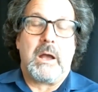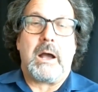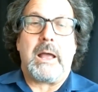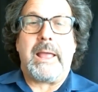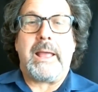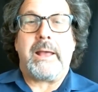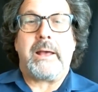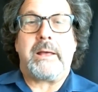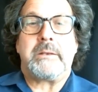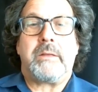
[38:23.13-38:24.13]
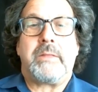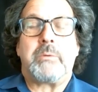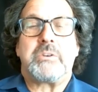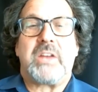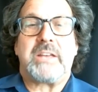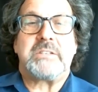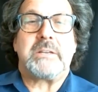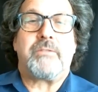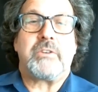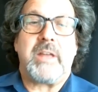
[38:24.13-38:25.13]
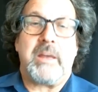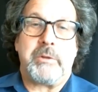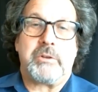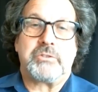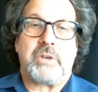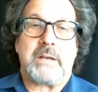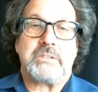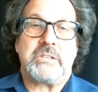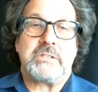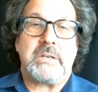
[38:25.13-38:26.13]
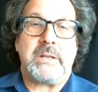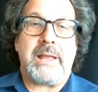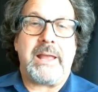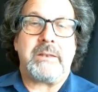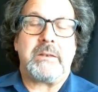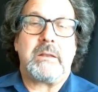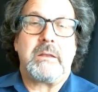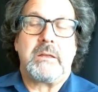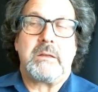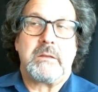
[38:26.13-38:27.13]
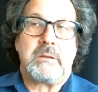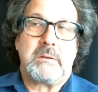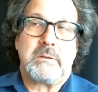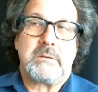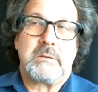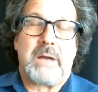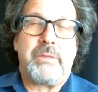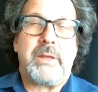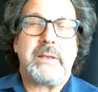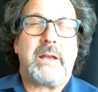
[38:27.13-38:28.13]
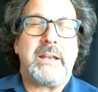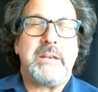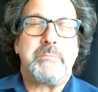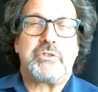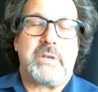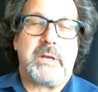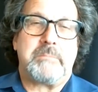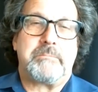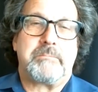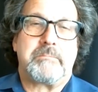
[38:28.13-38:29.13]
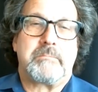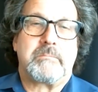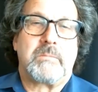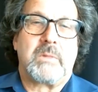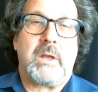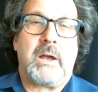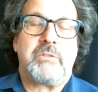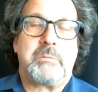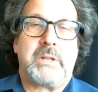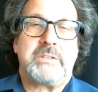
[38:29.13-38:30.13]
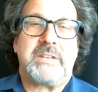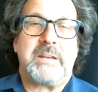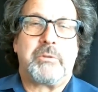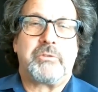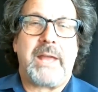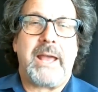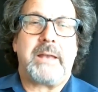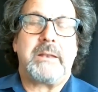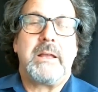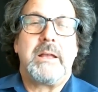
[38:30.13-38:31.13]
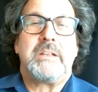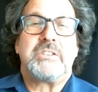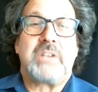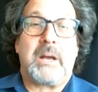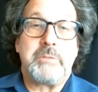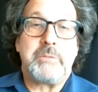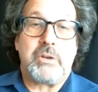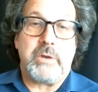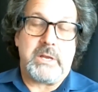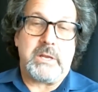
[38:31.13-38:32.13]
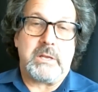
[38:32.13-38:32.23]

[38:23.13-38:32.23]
And they were testing for chemical toxicity. And I think 90% of the blood samples had some degree,